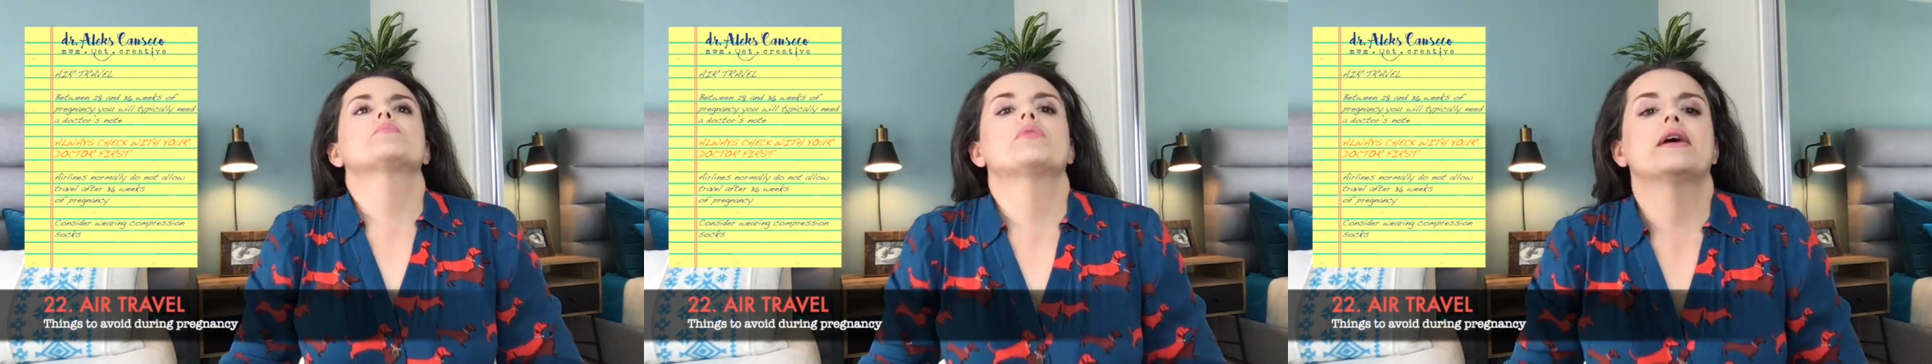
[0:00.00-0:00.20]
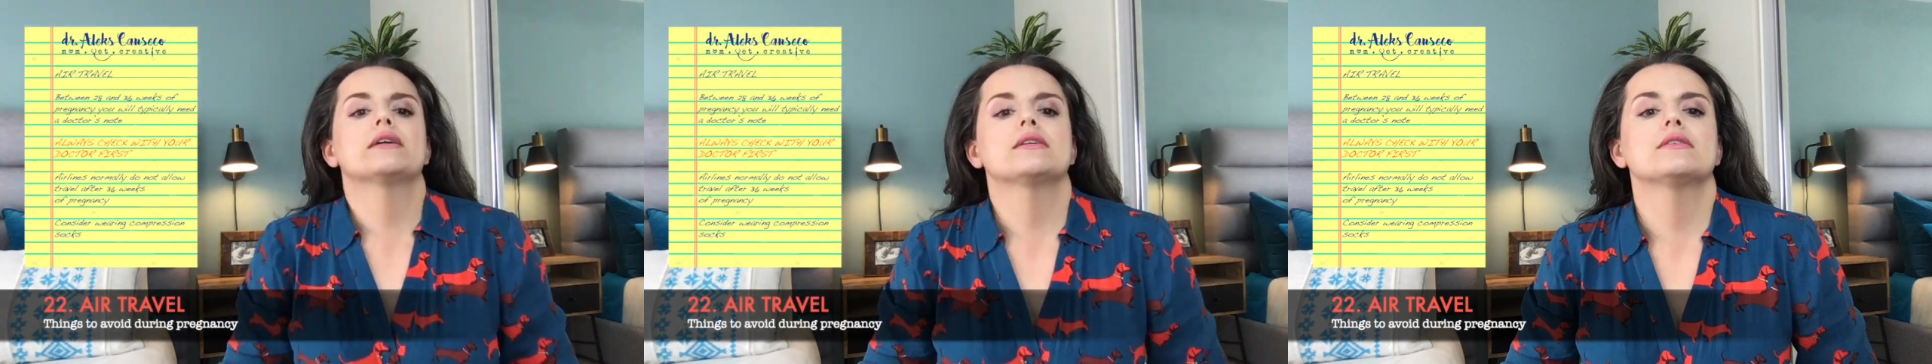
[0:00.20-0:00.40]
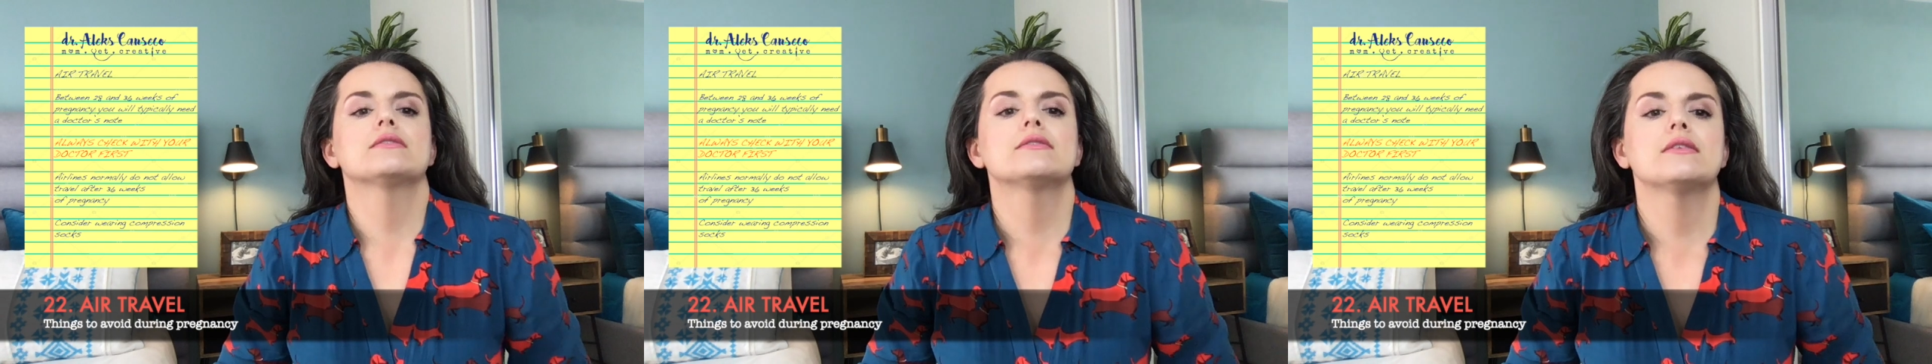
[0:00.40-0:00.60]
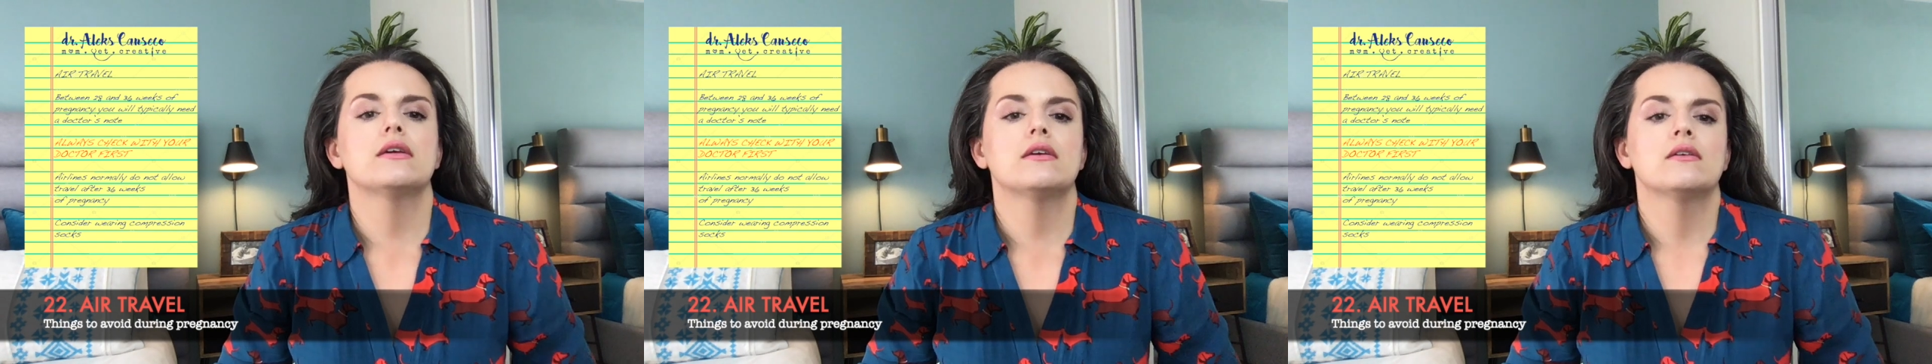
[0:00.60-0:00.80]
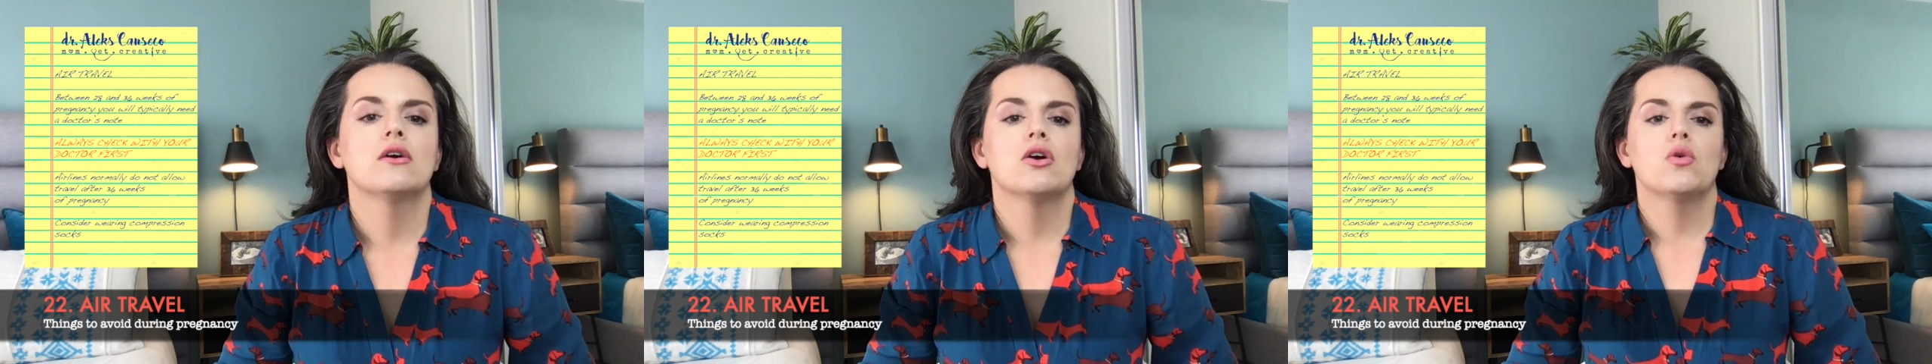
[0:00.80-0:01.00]

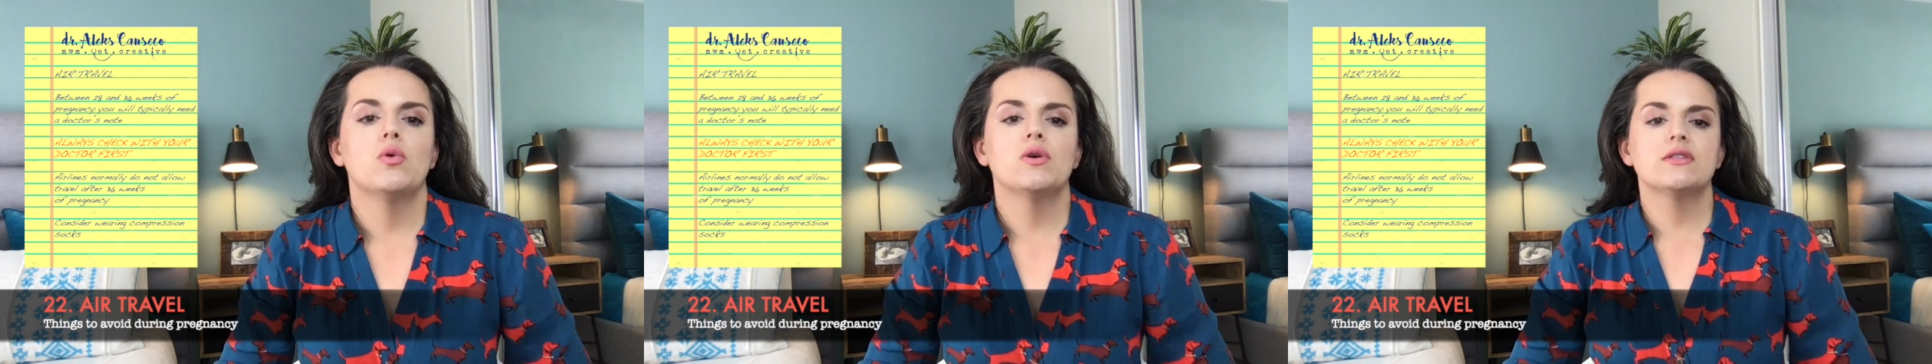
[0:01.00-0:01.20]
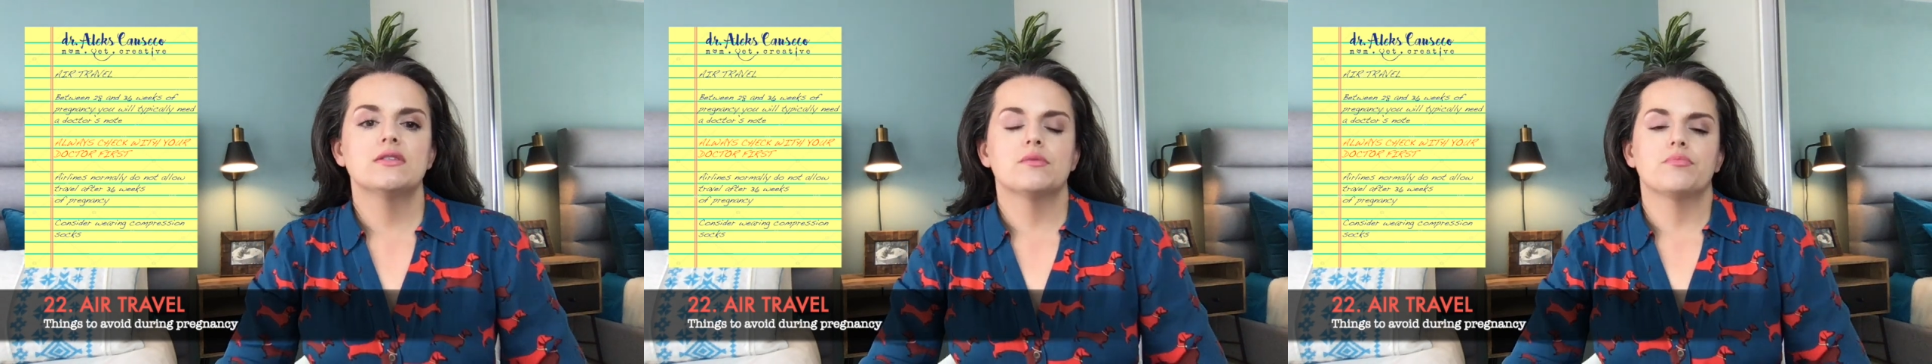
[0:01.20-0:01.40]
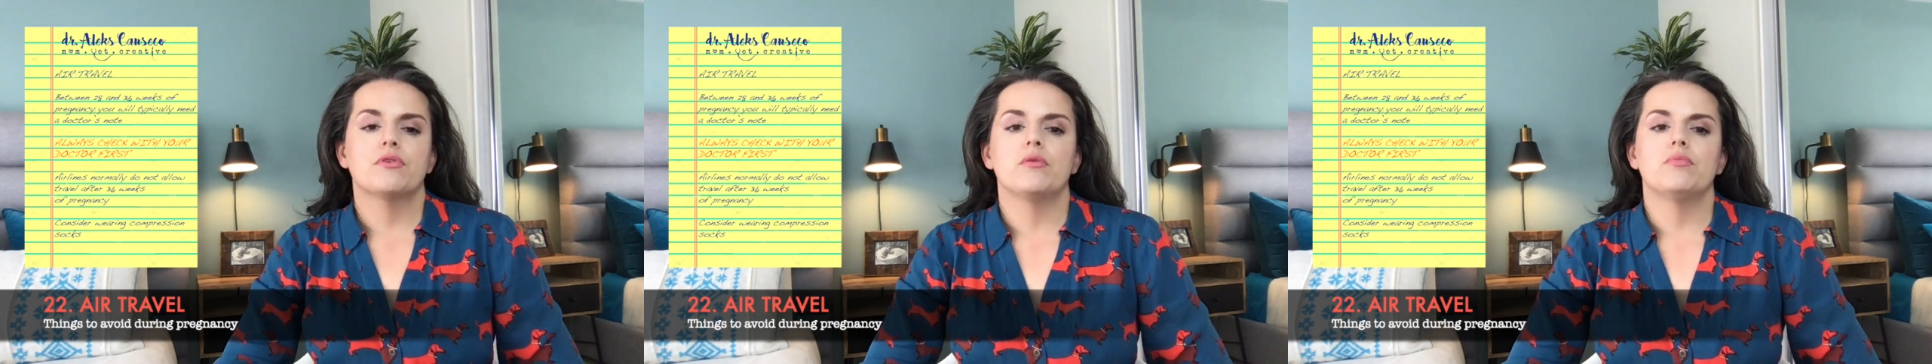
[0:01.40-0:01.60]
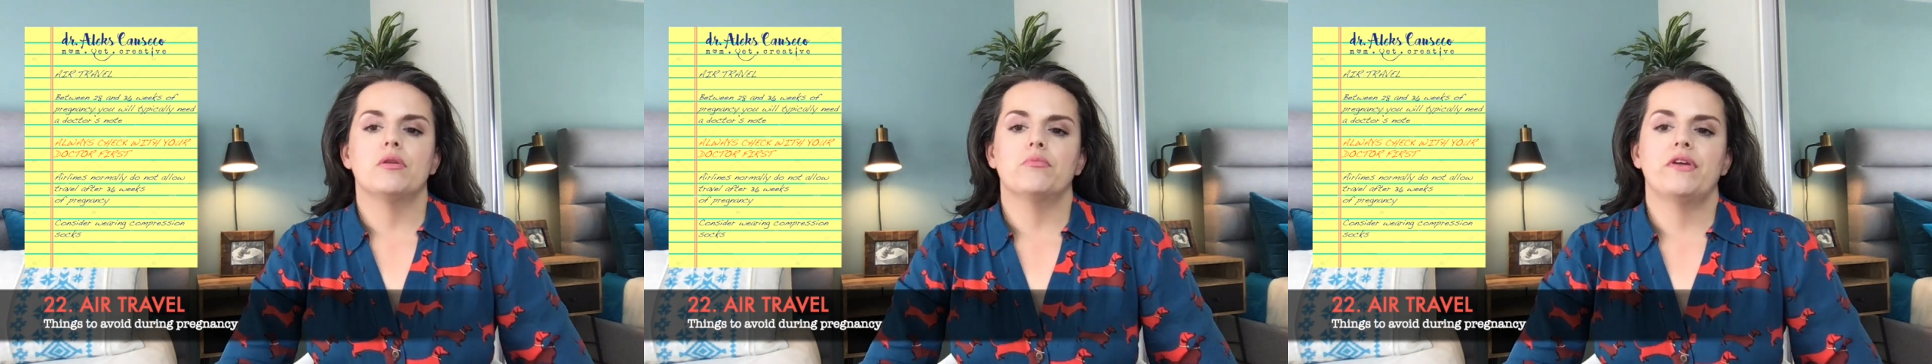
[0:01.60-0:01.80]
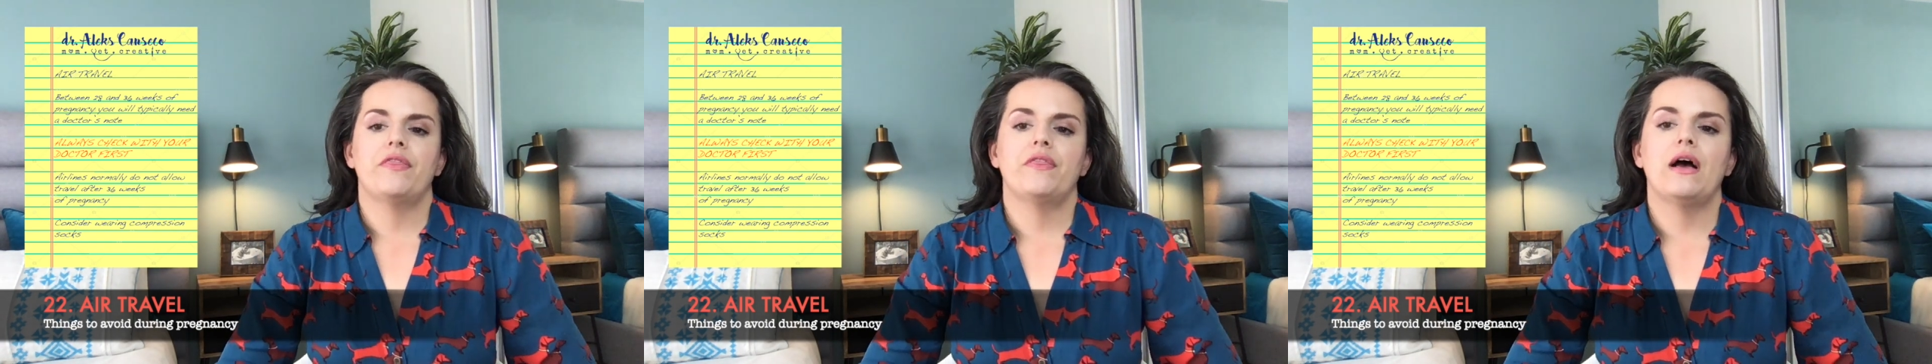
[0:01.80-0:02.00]
pregnancy? What's the
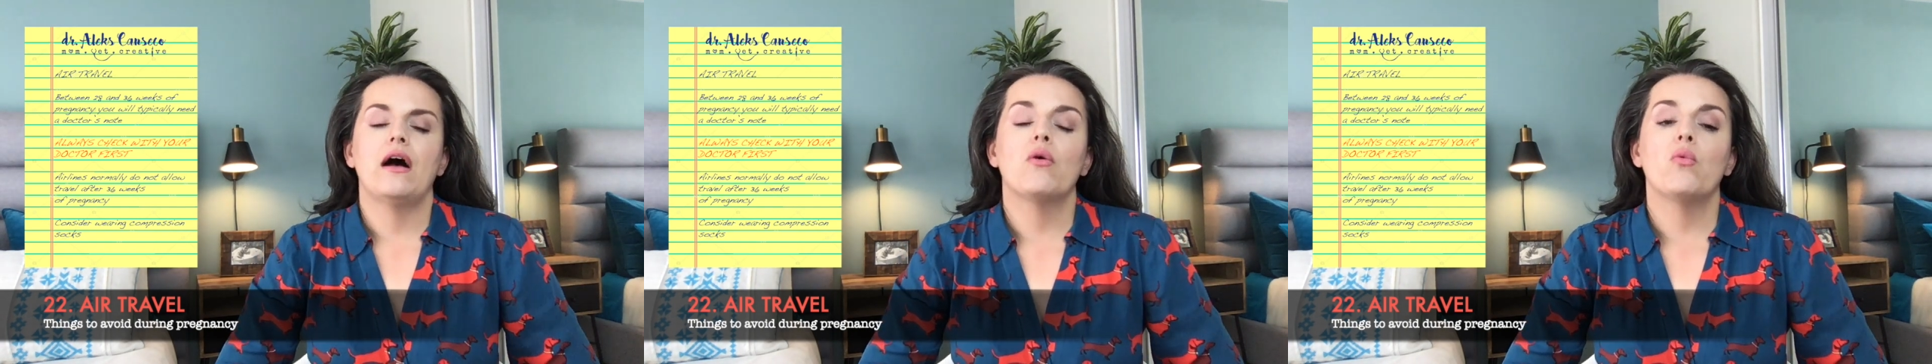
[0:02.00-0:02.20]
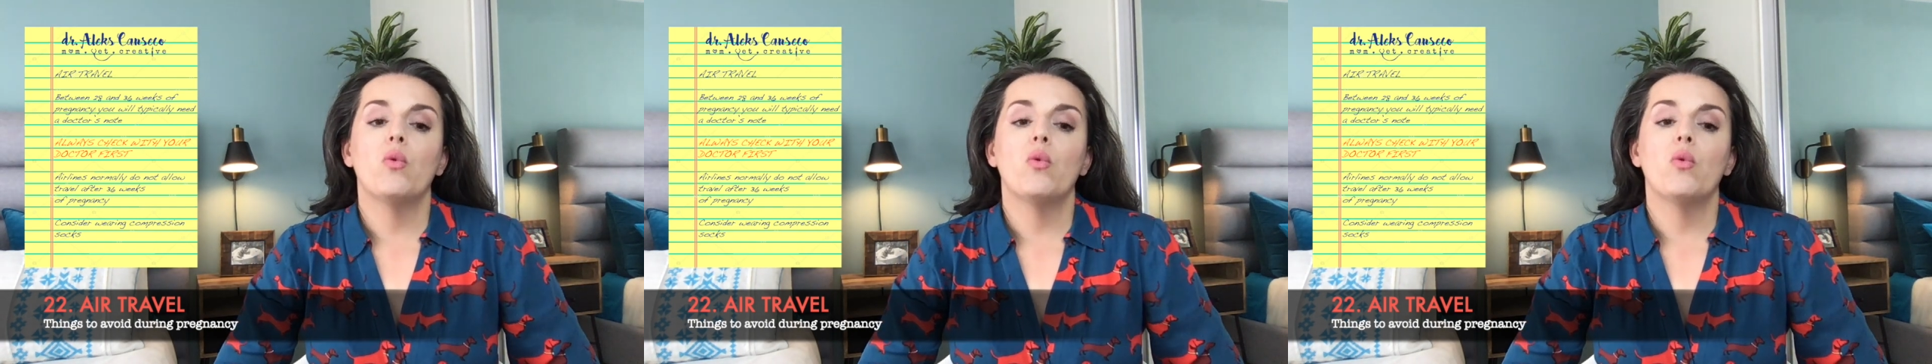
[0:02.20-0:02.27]
problem with that?